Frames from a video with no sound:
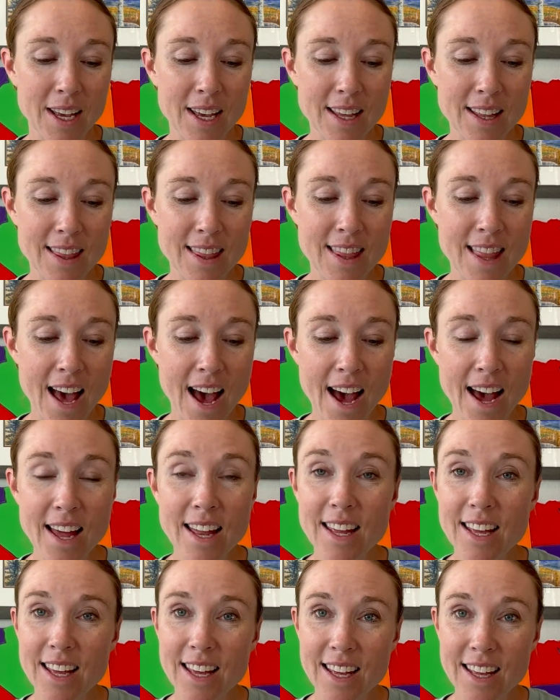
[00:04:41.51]

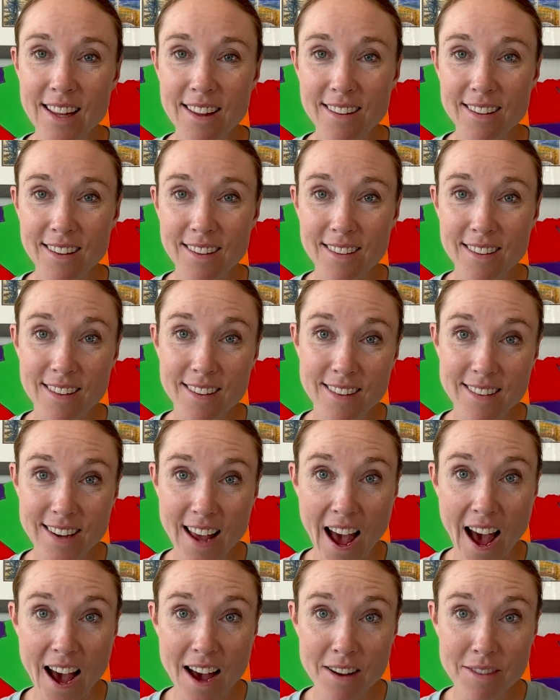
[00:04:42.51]
That is
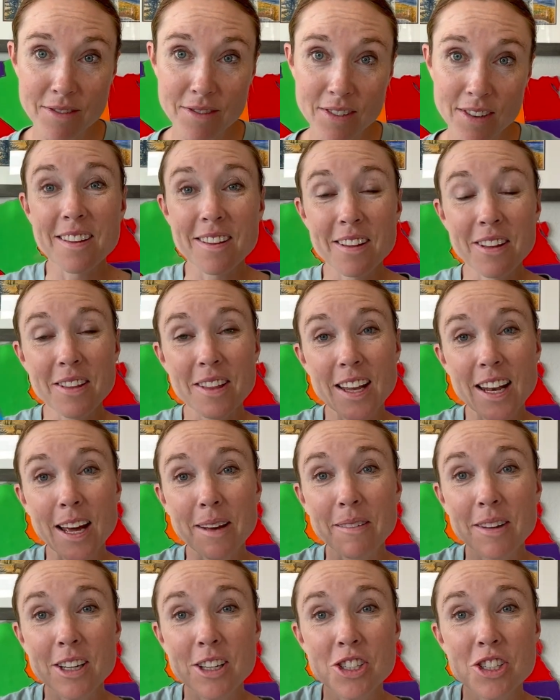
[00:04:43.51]
staff. So then
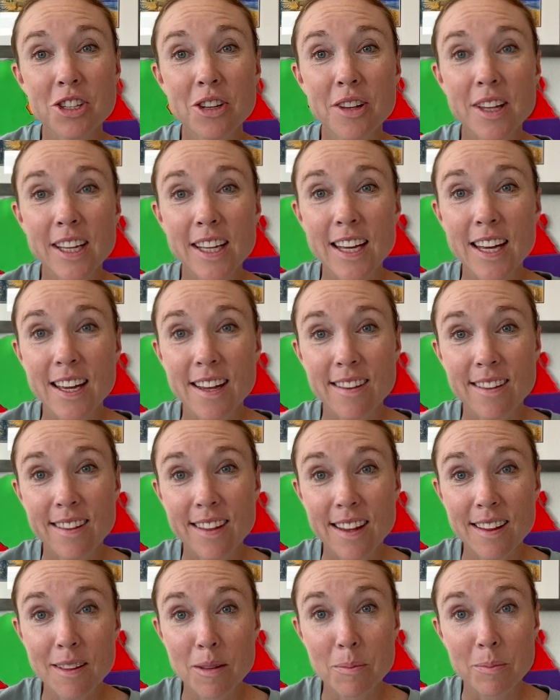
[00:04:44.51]
I'm going to show the
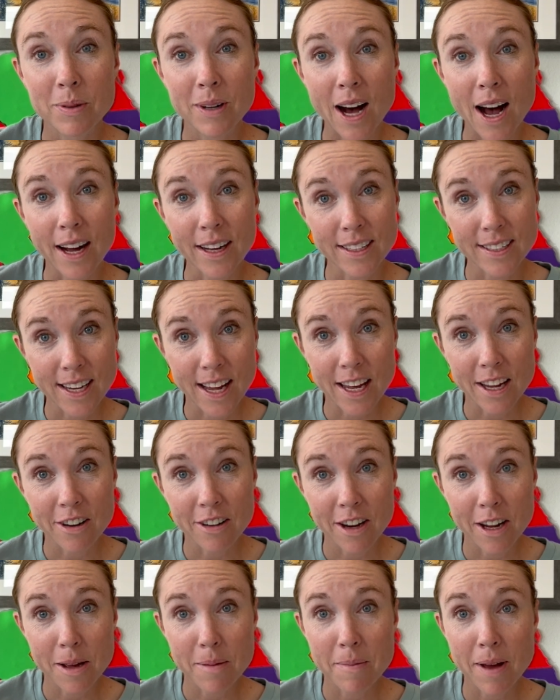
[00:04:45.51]
kids this block
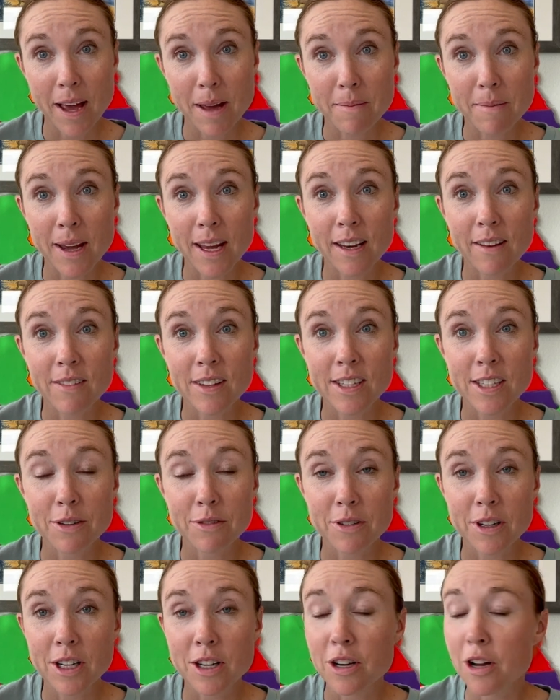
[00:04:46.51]
diagram I made of the
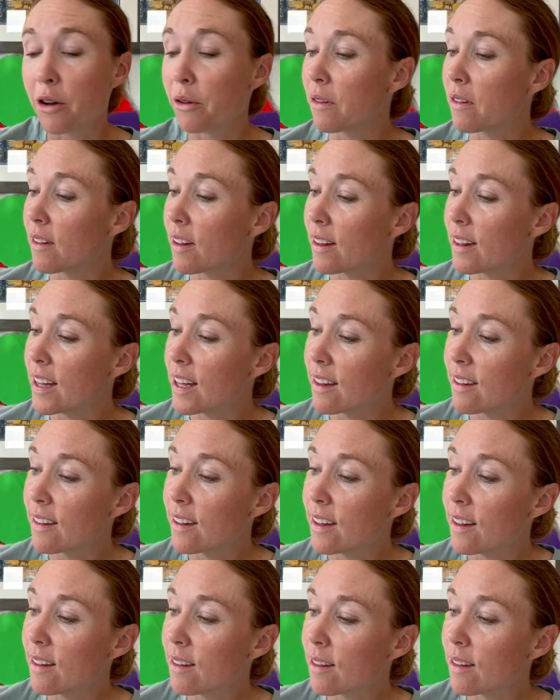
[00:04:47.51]
different notes. So
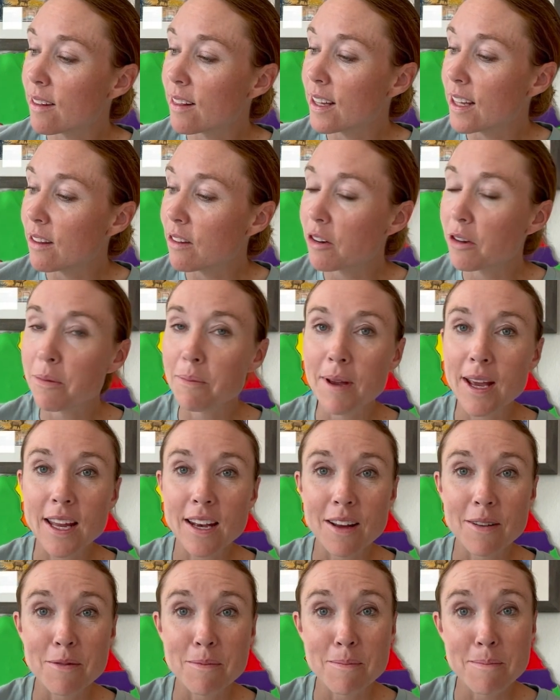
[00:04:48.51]
these are
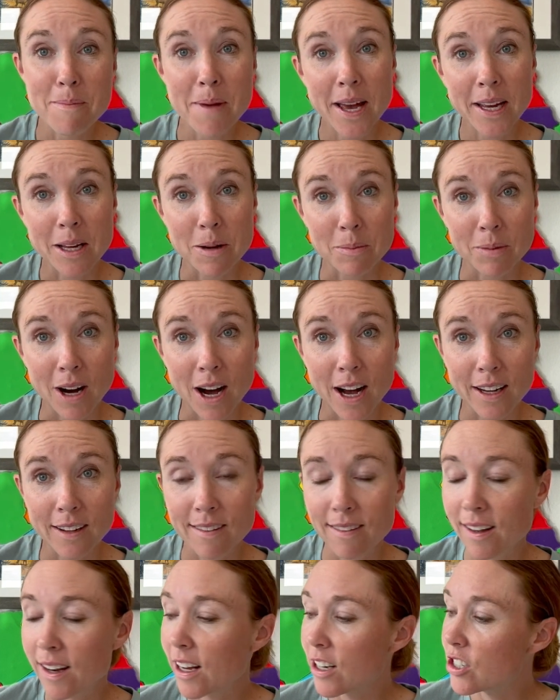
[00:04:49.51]
made of mega
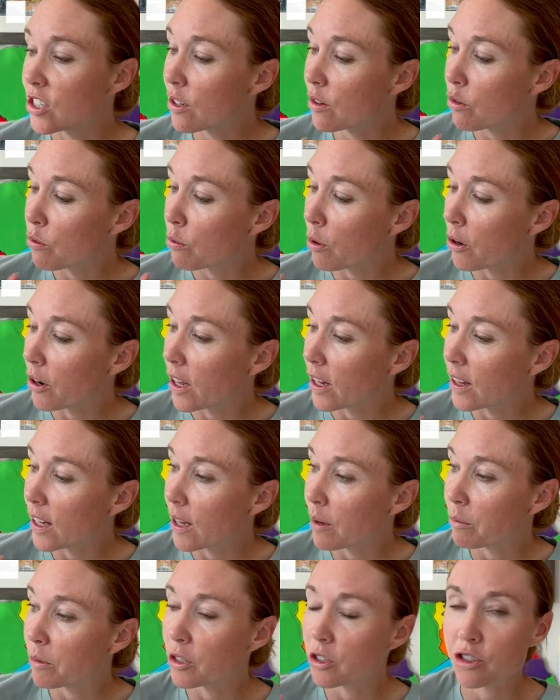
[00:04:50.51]
blocks, and I just wrote on
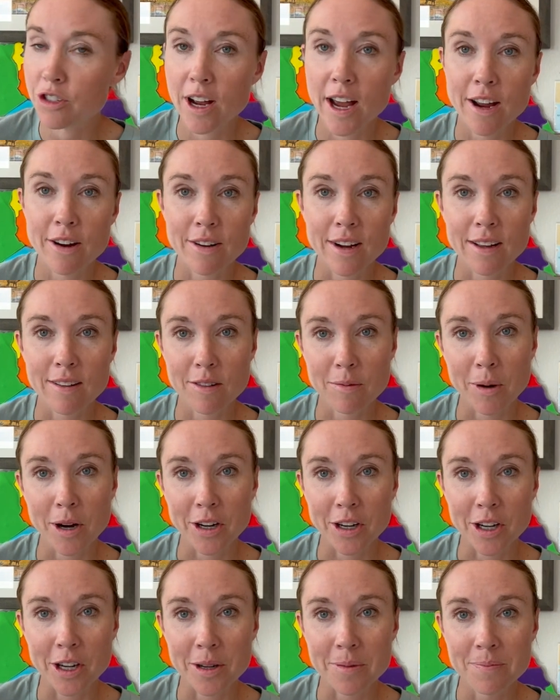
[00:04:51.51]
them with dry erase
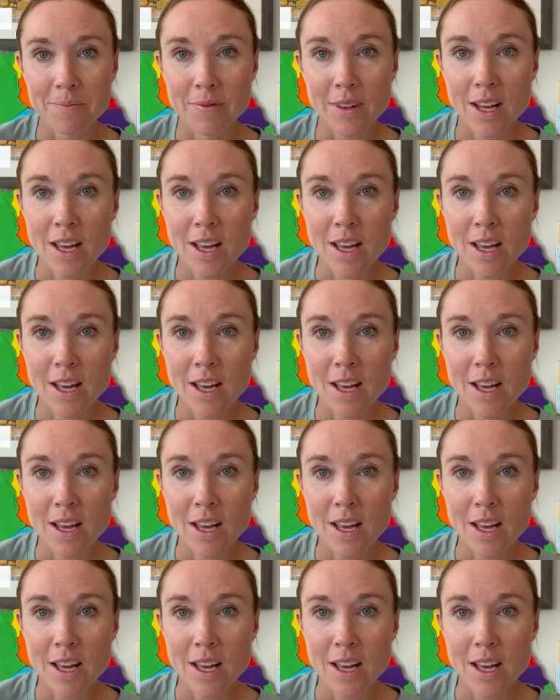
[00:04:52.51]
marker.